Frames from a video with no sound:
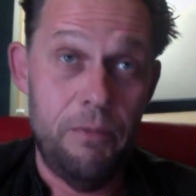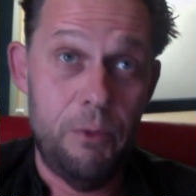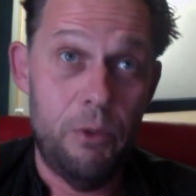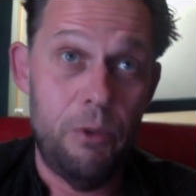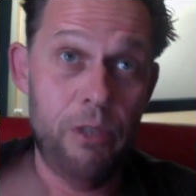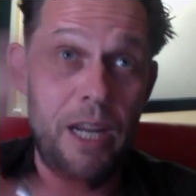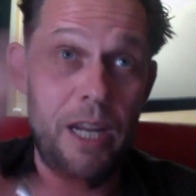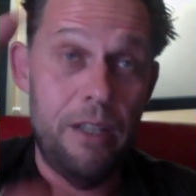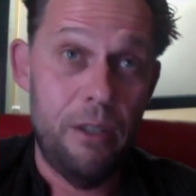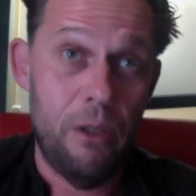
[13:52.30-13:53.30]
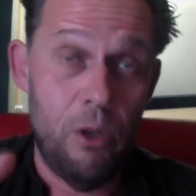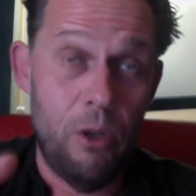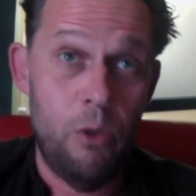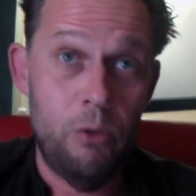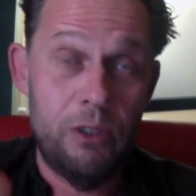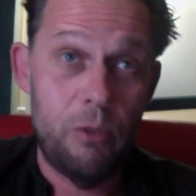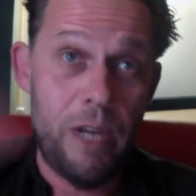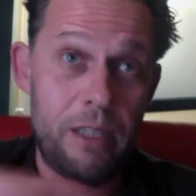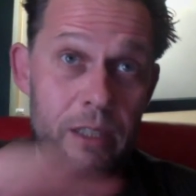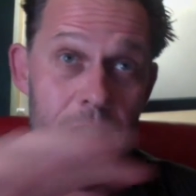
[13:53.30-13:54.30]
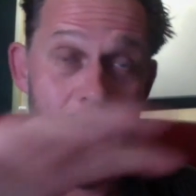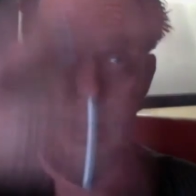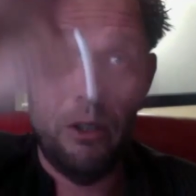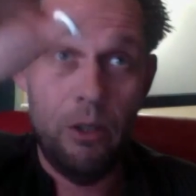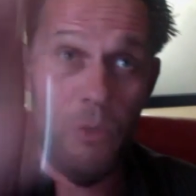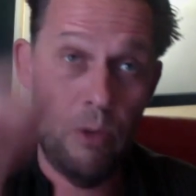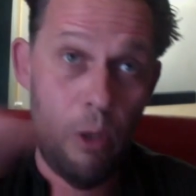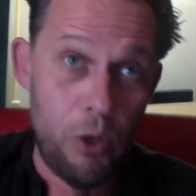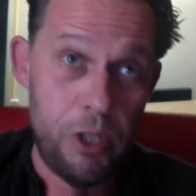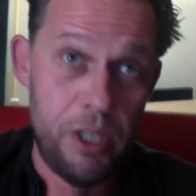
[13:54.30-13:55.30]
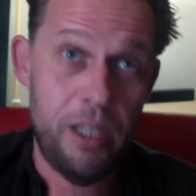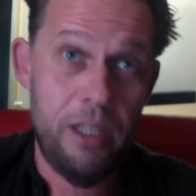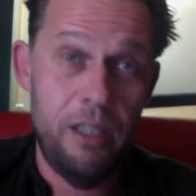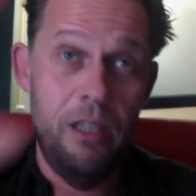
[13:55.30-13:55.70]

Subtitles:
to create your own structure, your own logic.